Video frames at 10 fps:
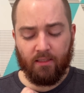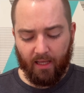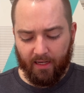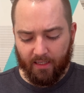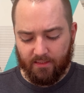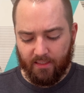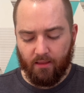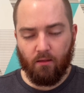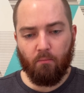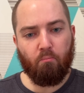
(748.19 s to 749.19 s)
like I
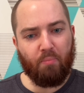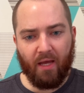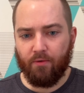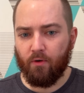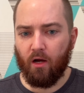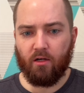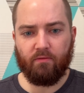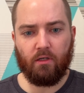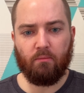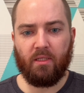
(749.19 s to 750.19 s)
said, the bedrock
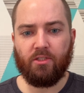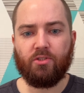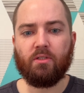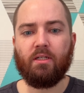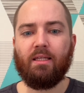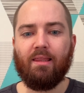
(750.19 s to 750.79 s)
of our ministry,